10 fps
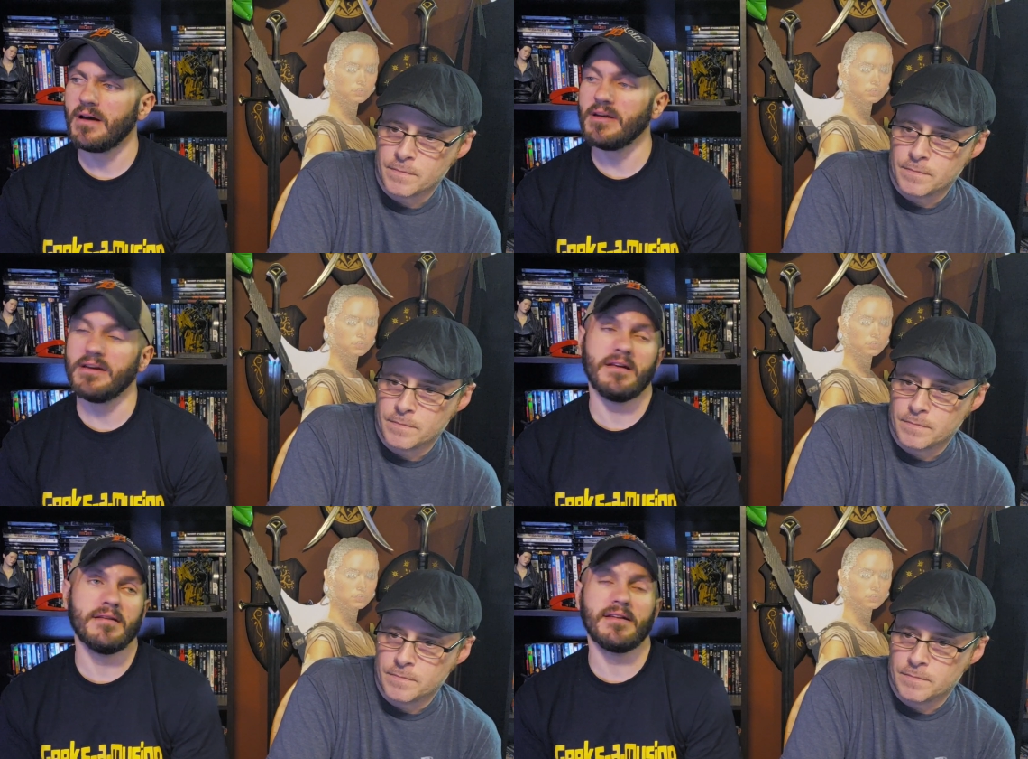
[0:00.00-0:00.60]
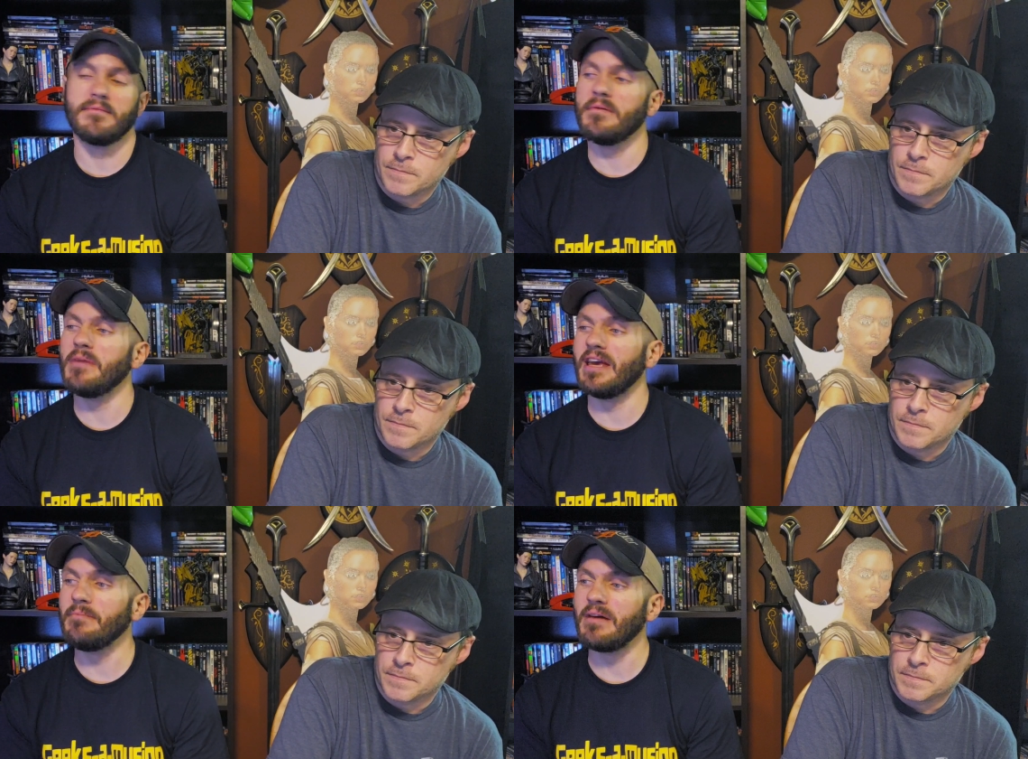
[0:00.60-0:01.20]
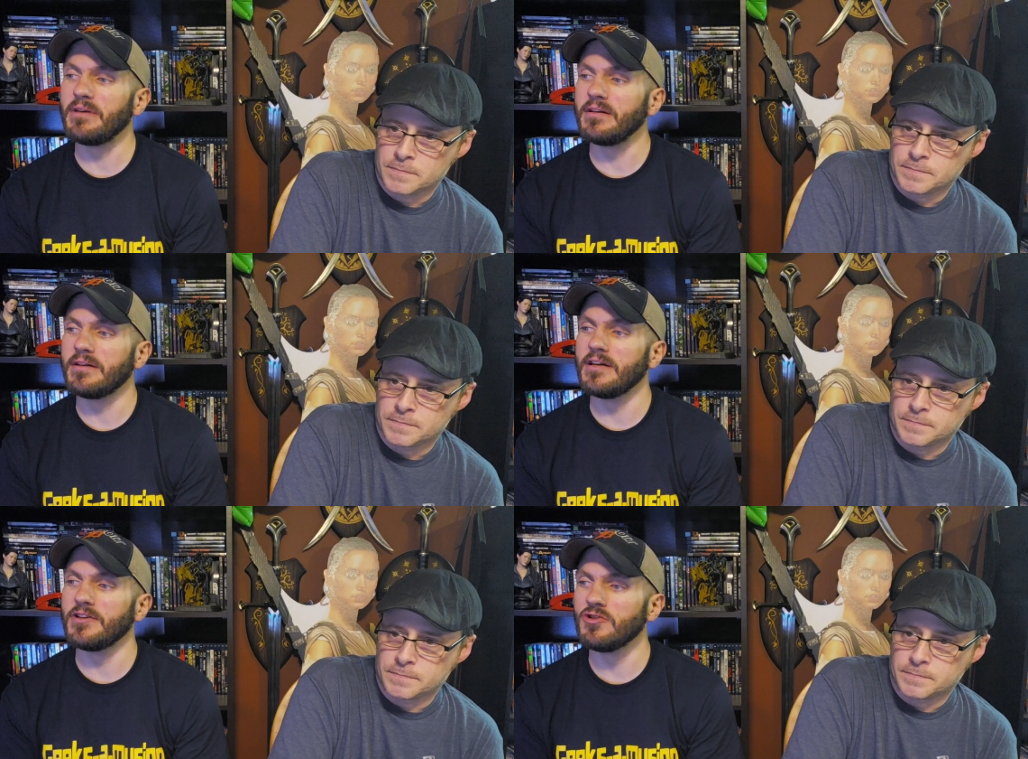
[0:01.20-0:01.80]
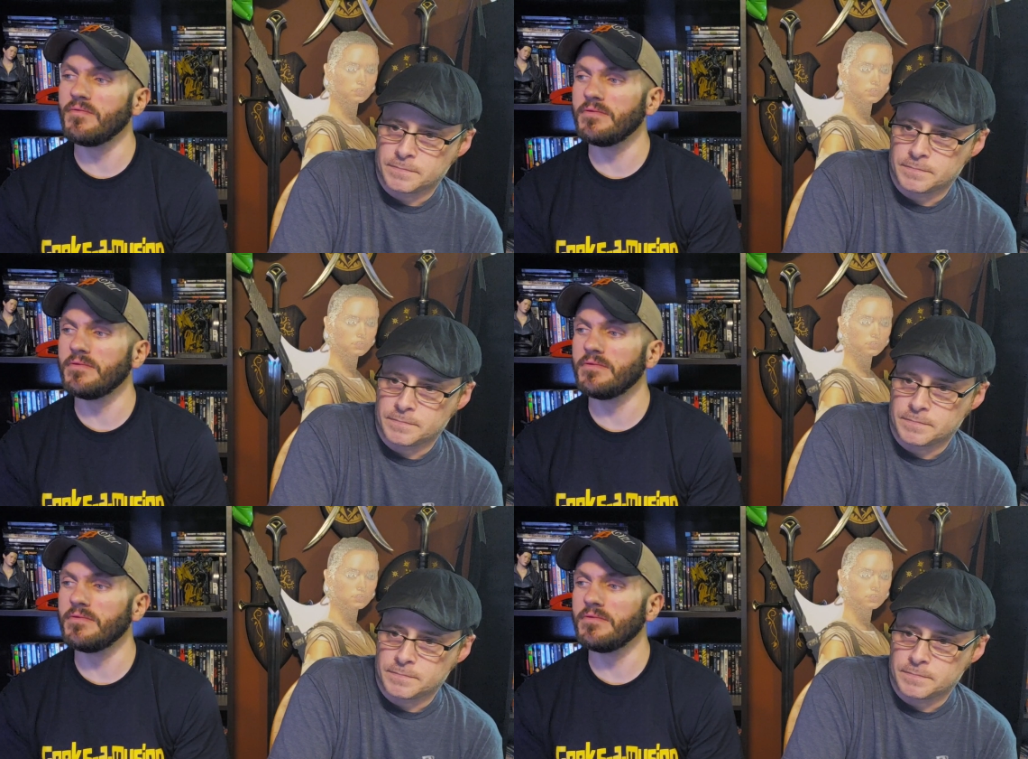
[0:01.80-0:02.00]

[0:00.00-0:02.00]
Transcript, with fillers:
Speaker 1: mean, and it, it may he might be getting too too